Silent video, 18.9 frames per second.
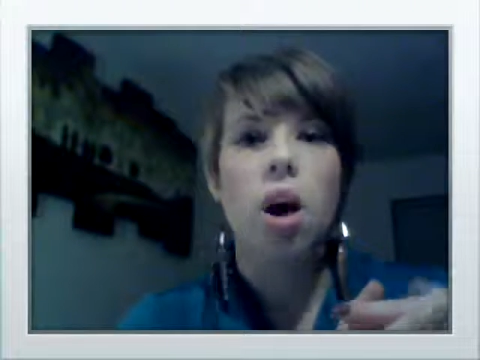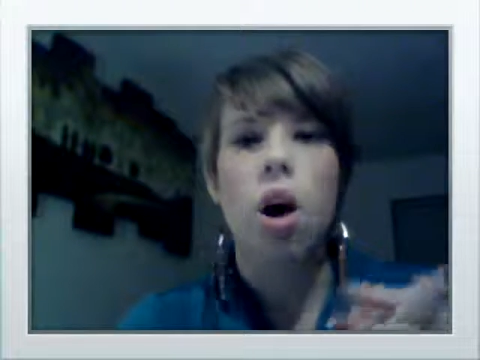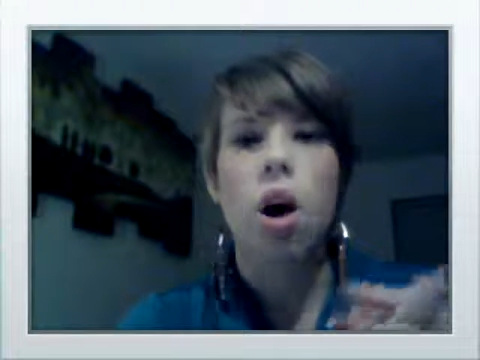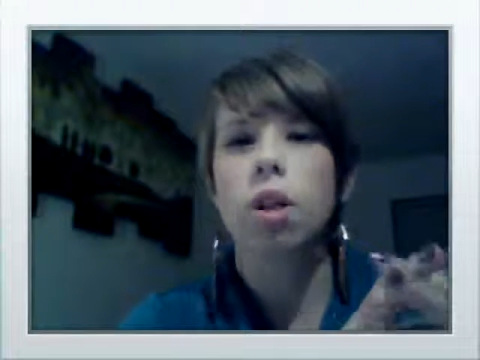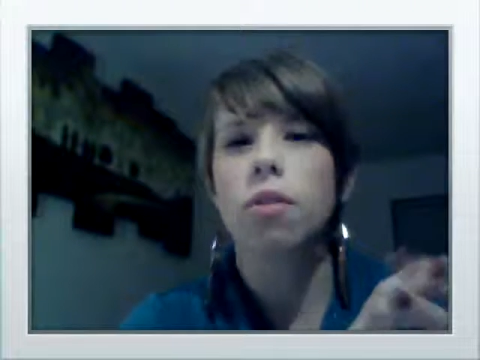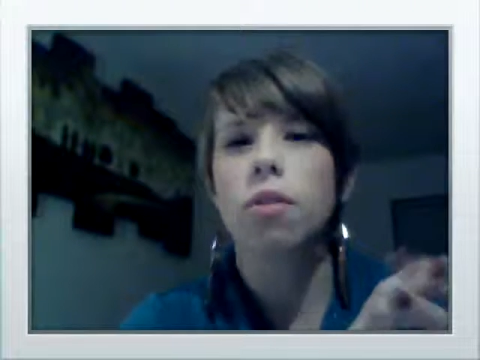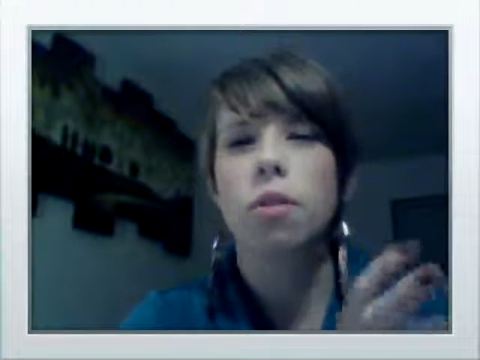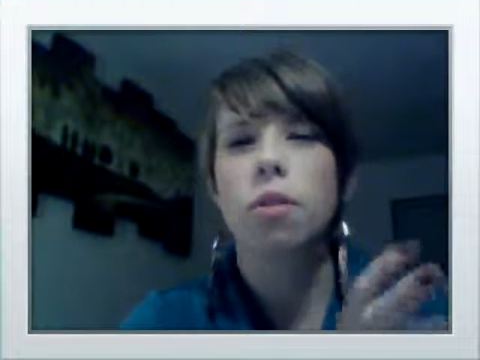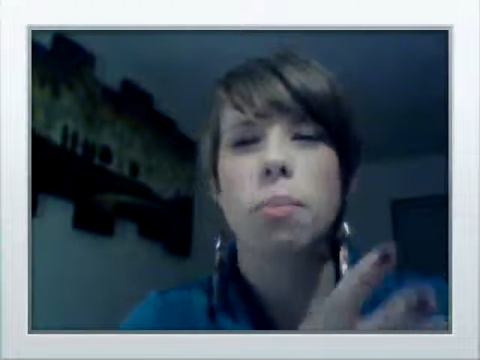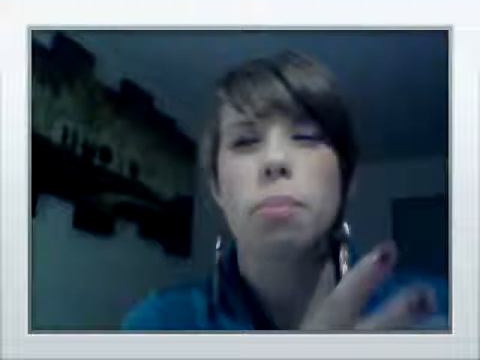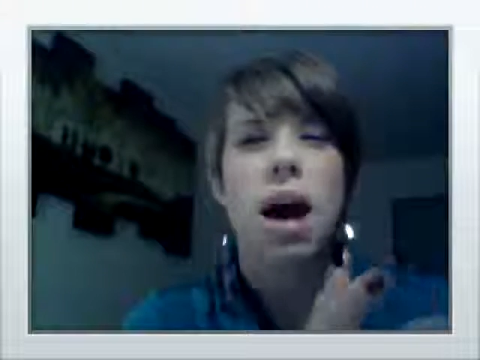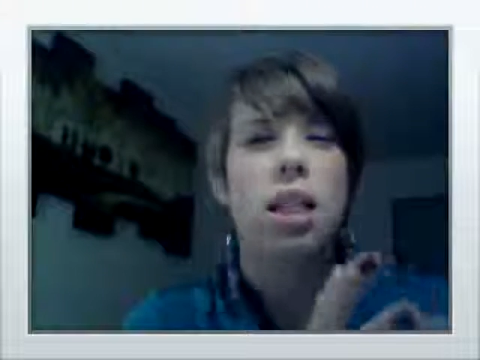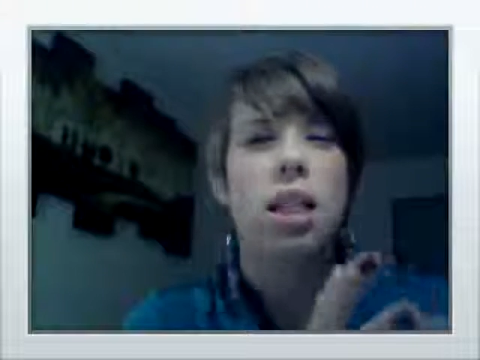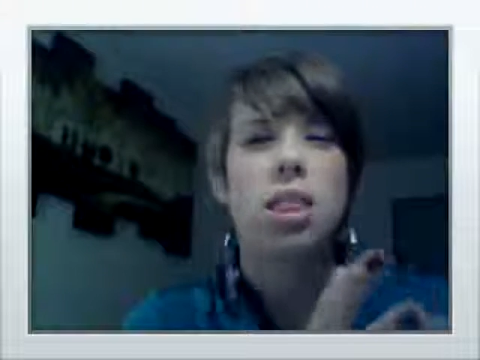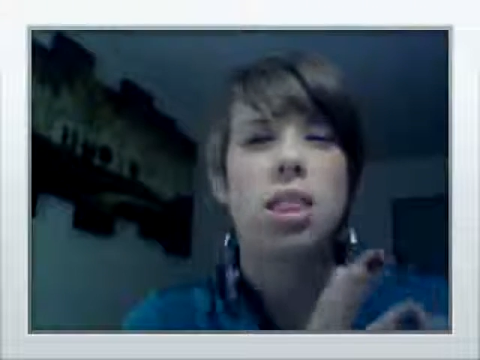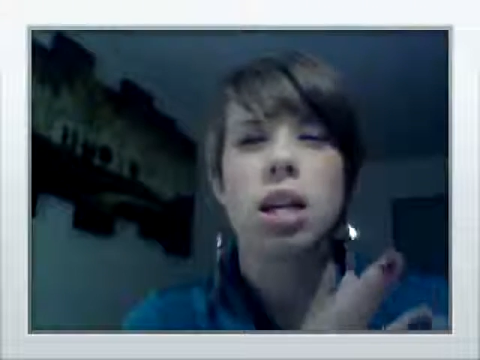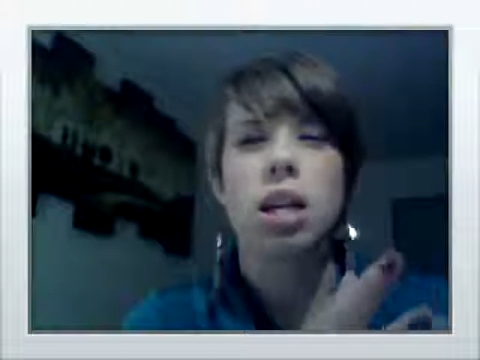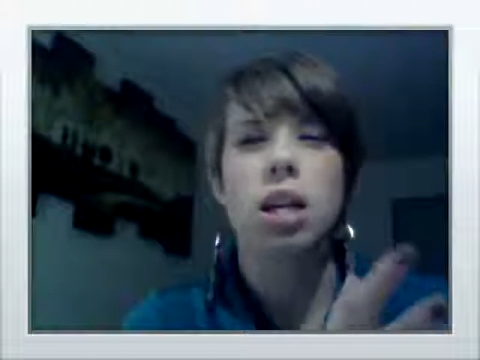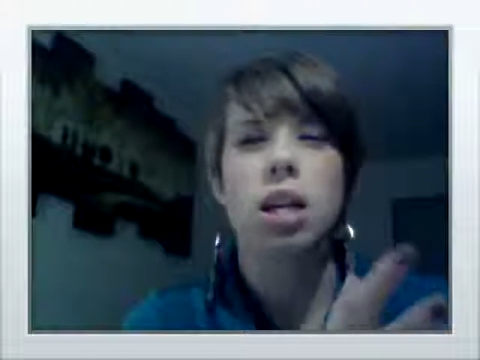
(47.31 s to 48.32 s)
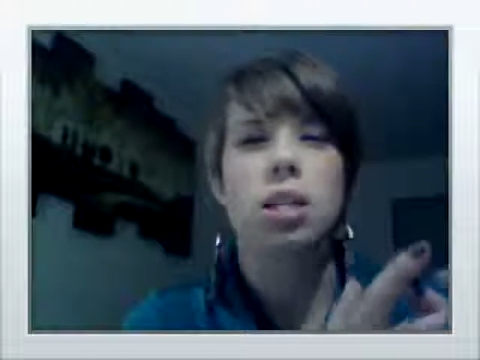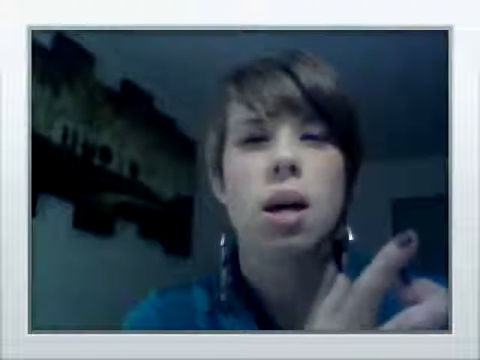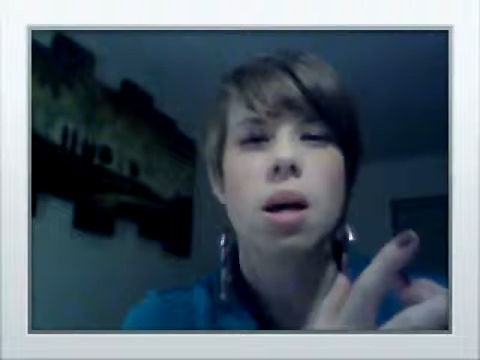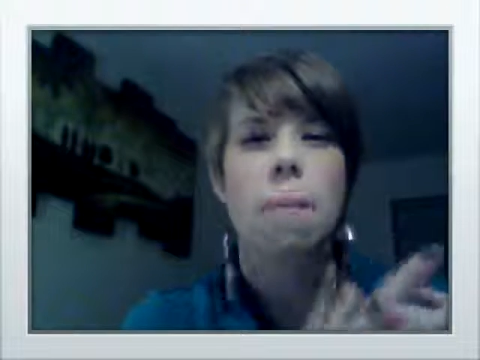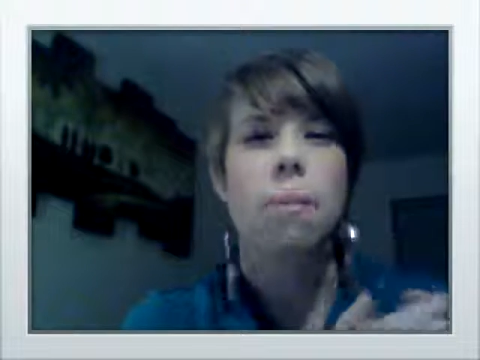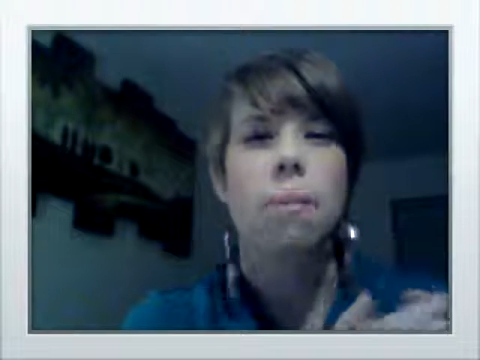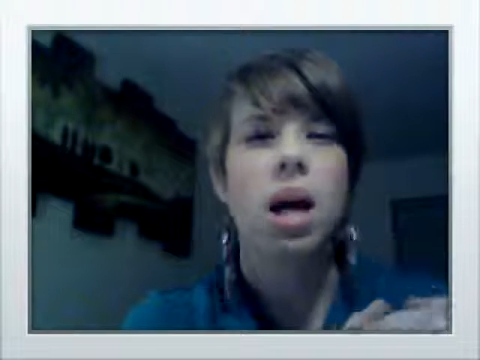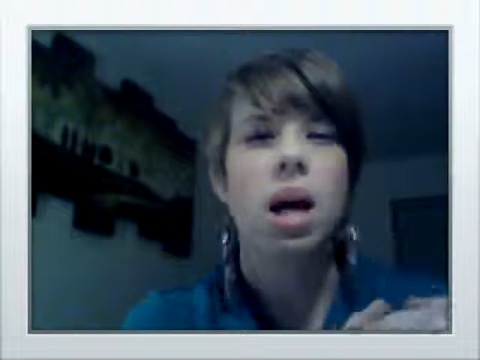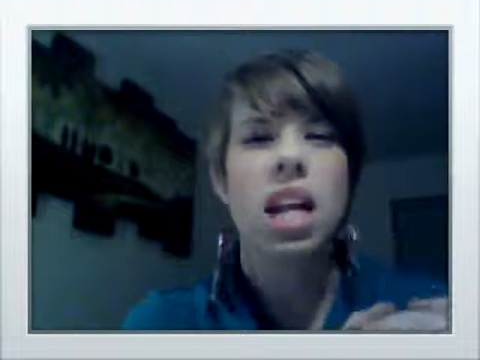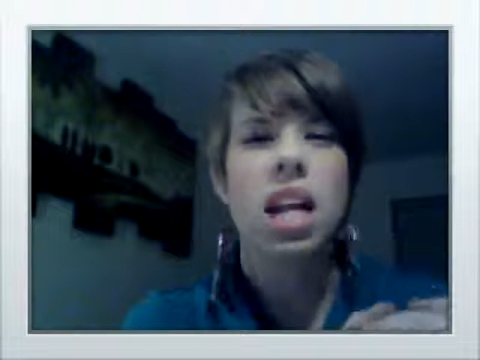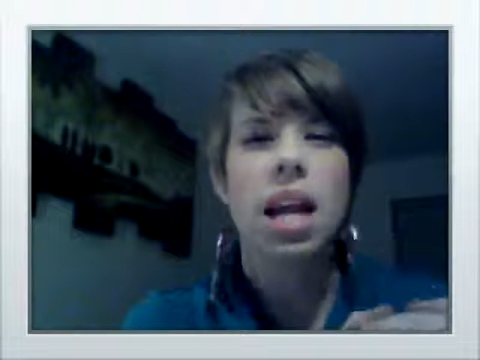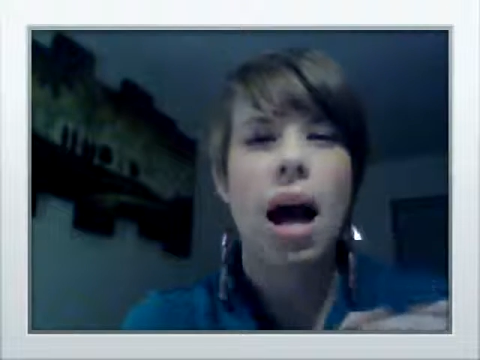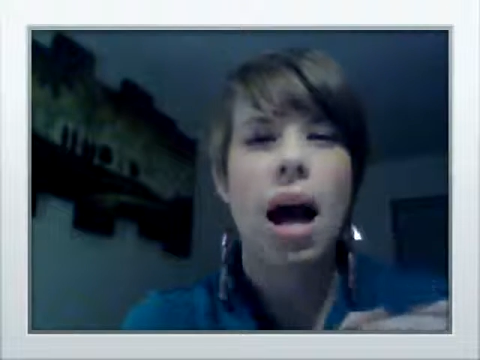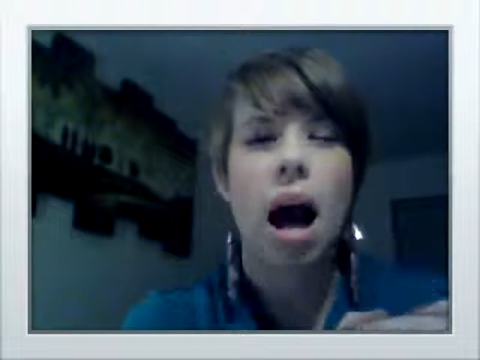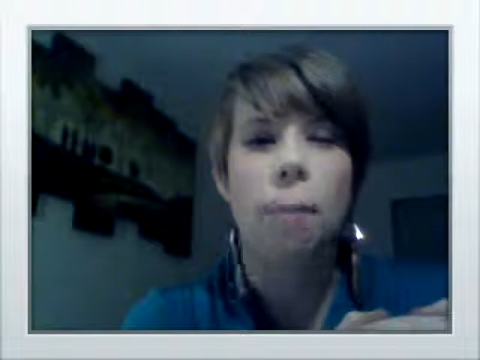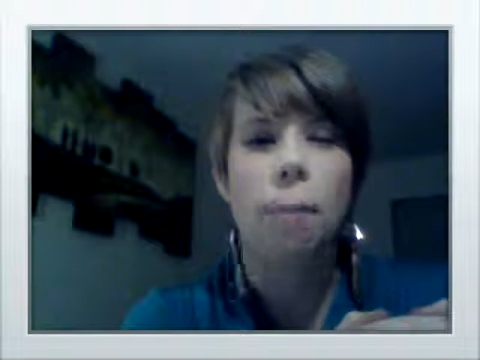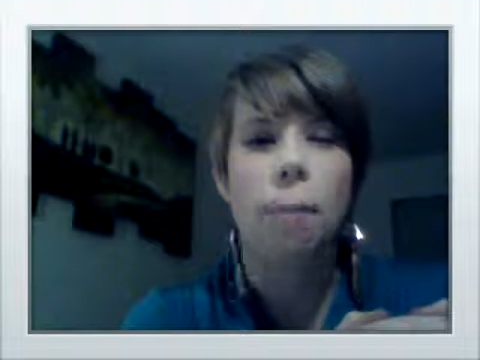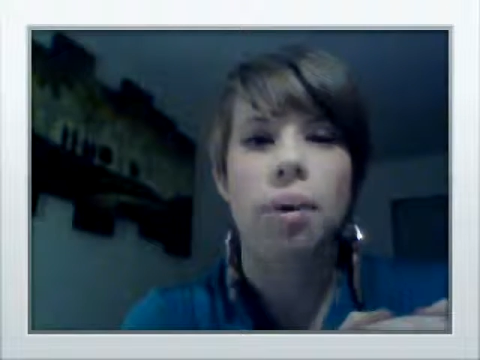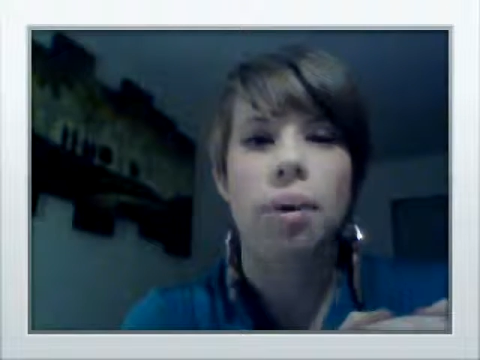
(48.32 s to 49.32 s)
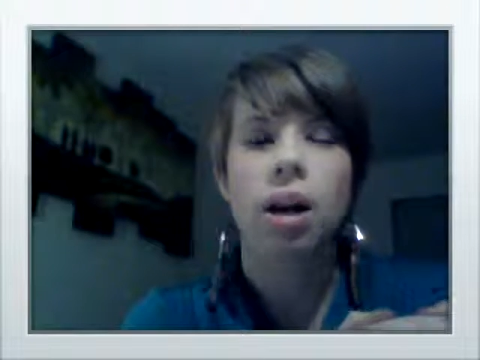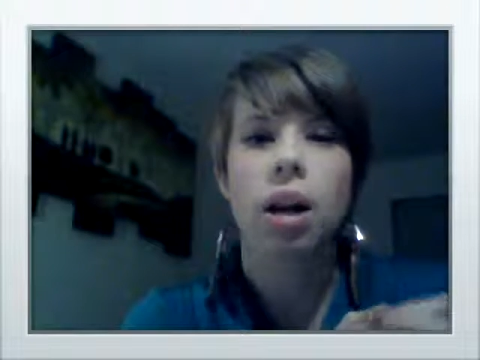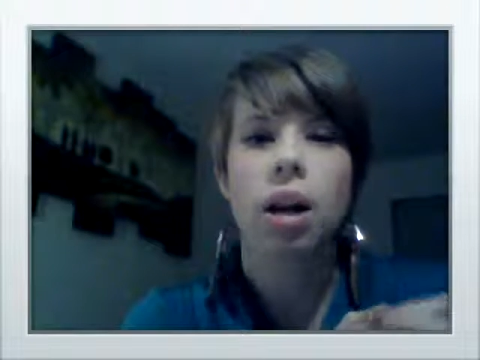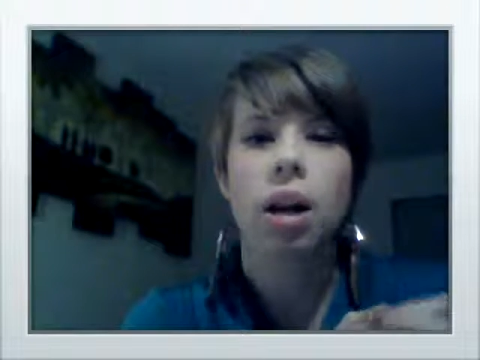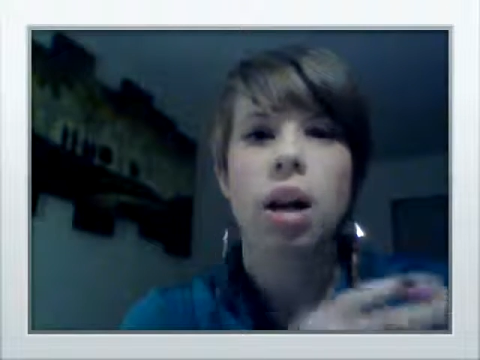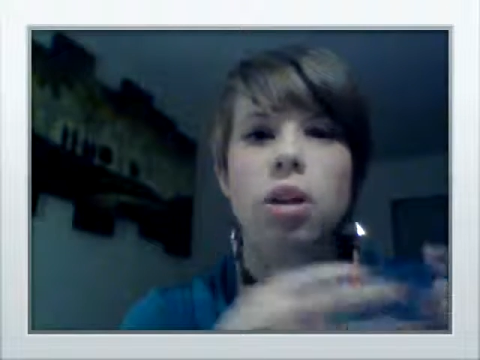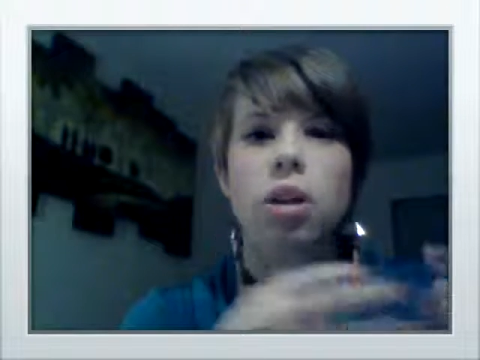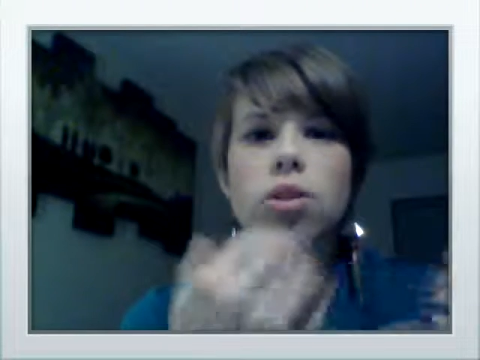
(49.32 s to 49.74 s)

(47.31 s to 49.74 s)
all of the bad things that might happen,